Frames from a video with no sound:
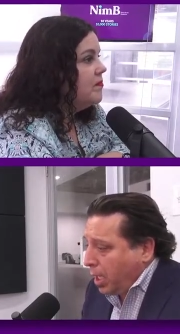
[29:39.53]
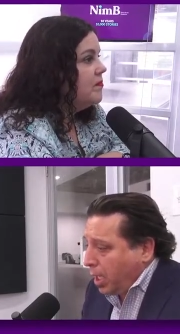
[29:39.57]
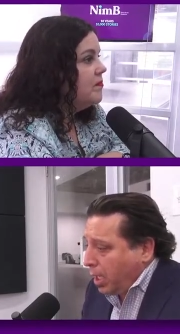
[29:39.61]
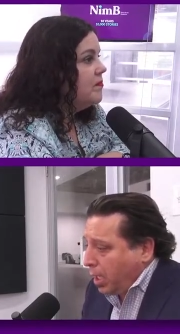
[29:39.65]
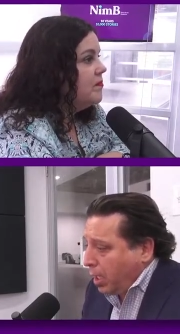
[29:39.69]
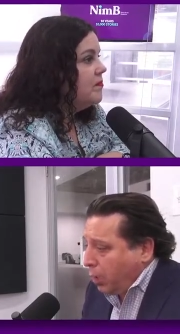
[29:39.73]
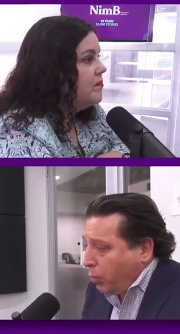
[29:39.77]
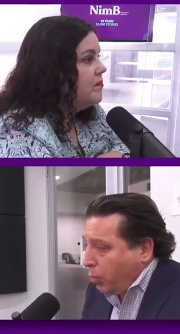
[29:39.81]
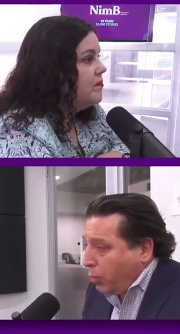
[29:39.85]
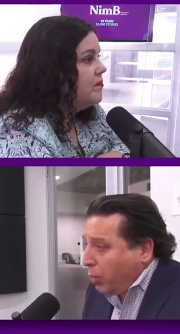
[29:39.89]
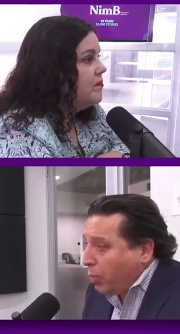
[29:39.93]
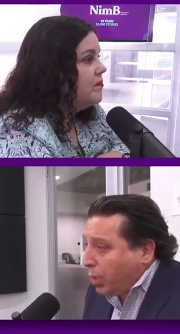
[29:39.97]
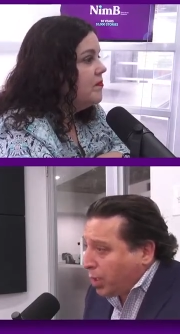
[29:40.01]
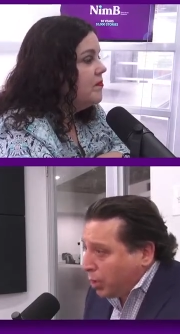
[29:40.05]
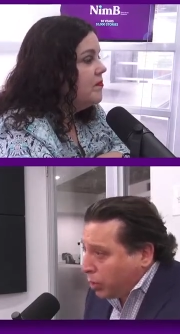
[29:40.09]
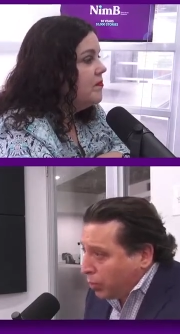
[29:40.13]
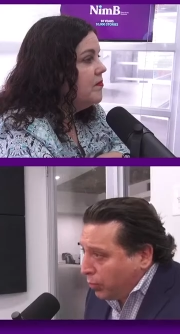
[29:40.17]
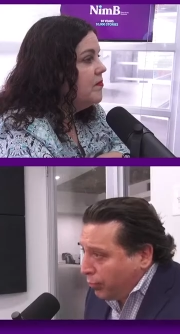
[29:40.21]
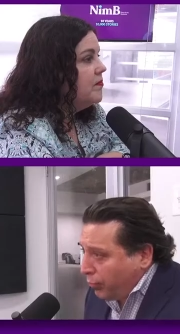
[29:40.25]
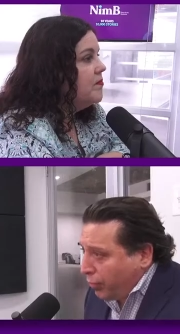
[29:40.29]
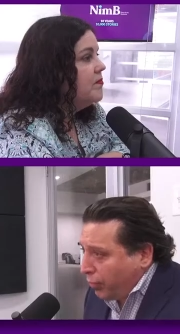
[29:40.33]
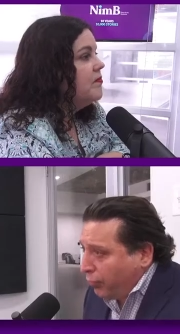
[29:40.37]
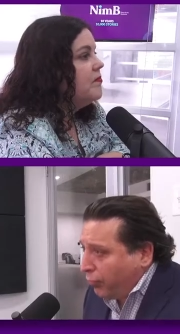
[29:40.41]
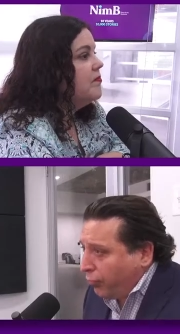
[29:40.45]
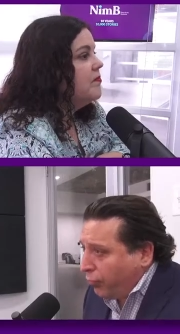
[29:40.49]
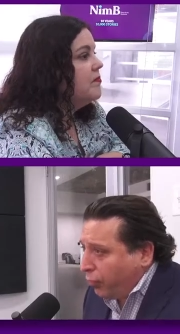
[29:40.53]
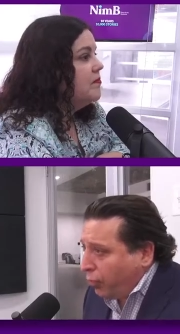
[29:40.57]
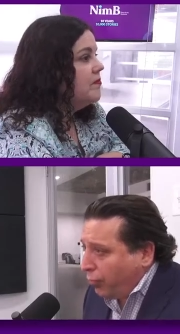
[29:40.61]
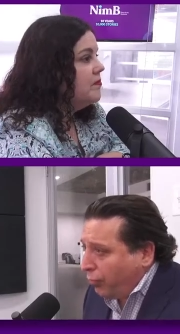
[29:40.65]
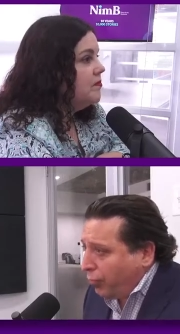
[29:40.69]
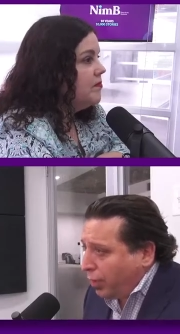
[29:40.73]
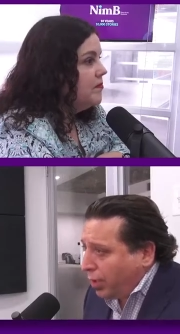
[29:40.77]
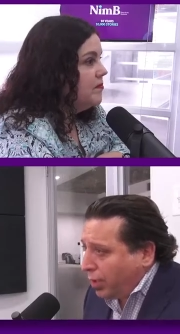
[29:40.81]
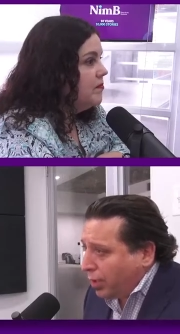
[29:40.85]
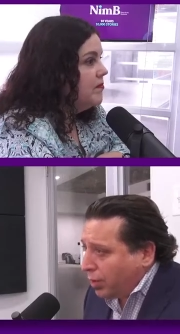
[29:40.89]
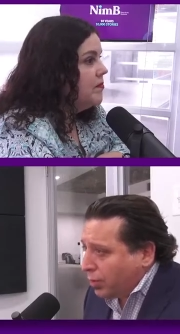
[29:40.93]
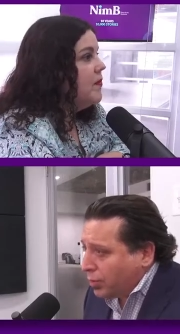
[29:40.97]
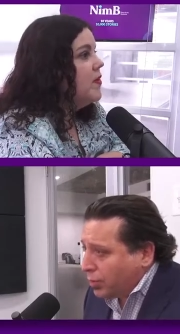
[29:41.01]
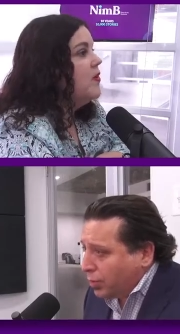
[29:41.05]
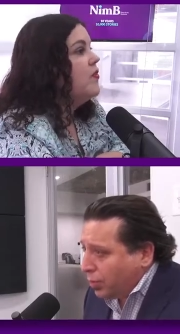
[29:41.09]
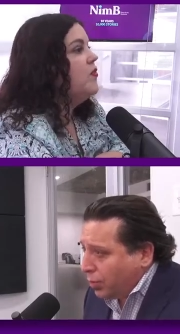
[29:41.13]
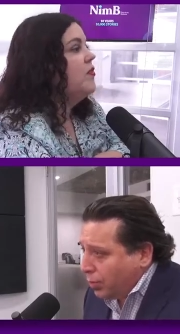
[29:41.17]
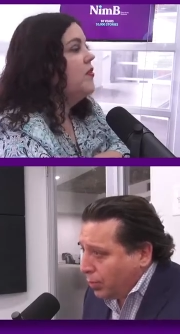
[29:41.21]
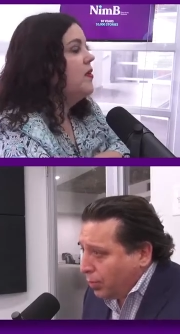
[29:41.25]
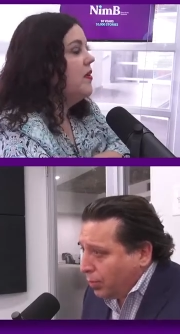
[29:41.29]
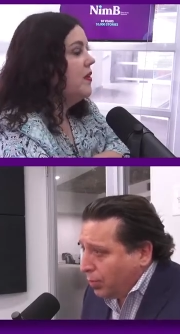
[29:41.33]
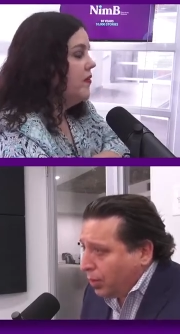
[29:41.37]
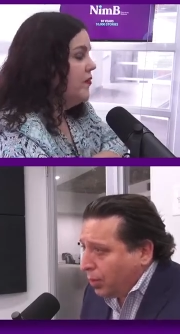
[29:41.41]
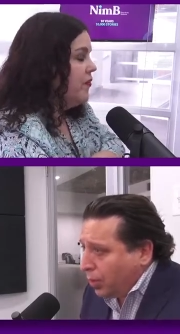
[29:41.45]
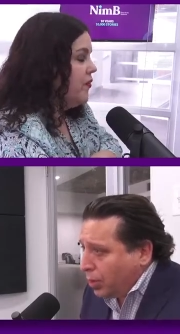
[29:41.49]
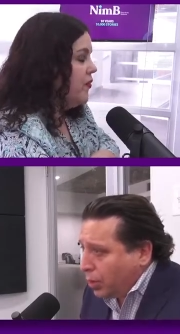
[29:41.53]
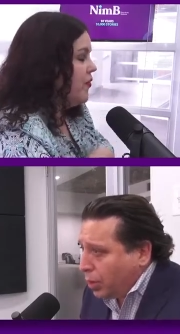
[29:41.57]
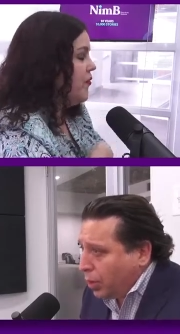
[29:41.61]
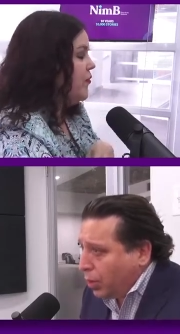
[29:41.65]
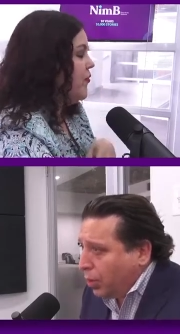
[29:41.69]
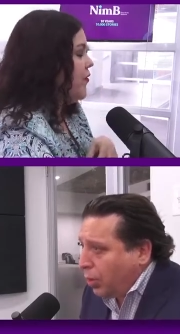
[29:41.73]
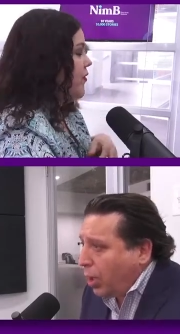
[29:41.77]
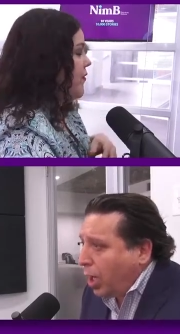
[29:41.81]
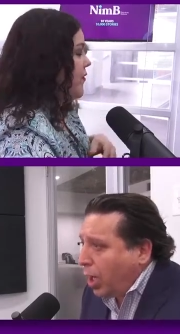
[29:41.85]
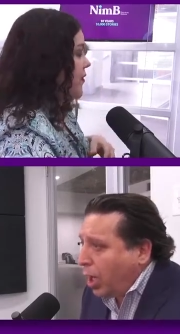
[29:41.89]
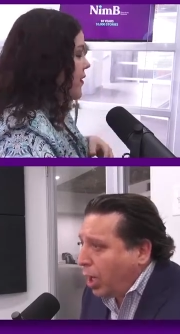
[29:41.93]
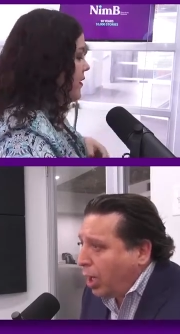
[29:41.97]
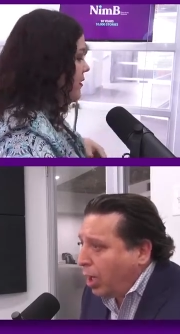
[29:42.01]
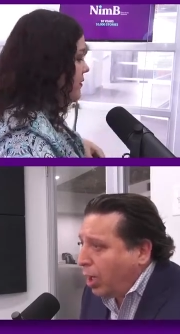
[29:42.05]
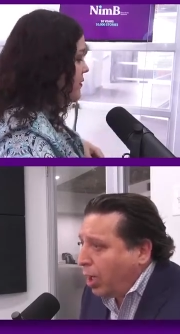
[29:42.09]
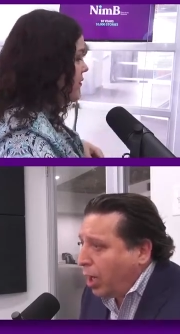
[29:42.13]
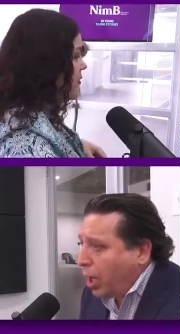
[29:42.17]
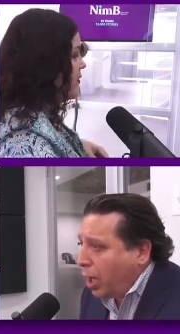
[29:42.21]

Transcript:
Speaker 1: and we want to do it for the four venues. So you, you know, our venues.